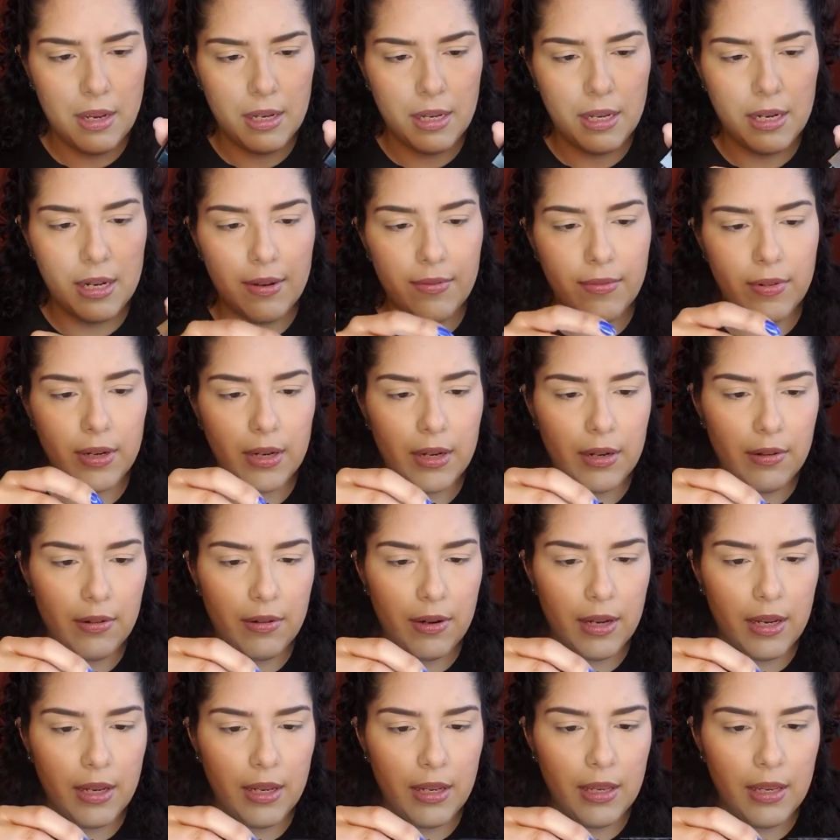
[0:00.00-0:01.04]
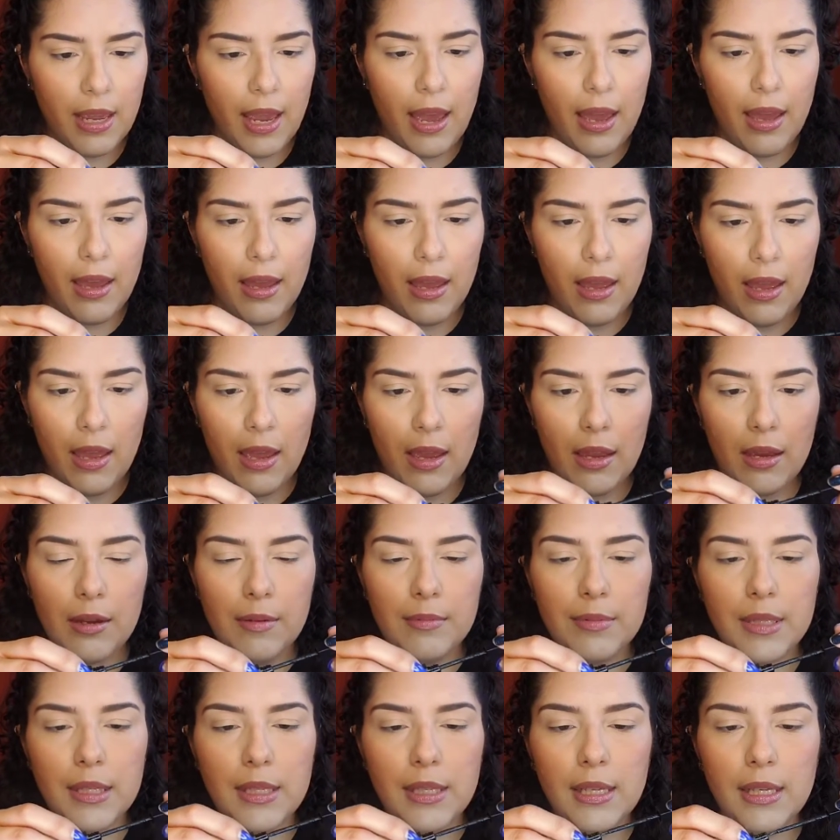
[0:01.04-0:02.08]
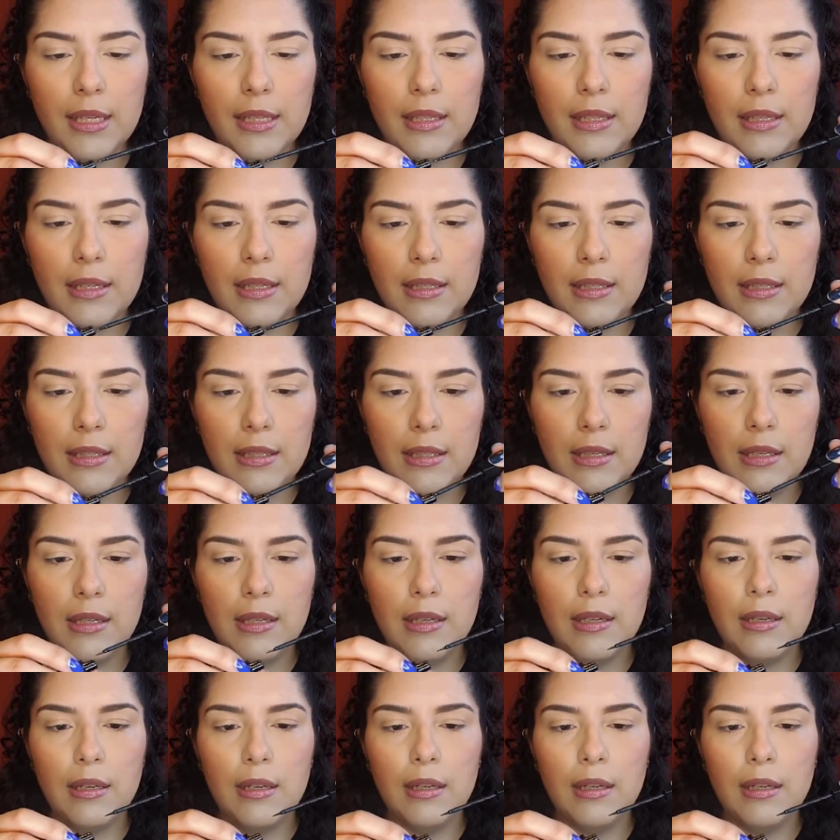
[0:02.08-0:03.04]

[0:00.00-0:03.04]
I can never get it right, yeah. Comes out like this.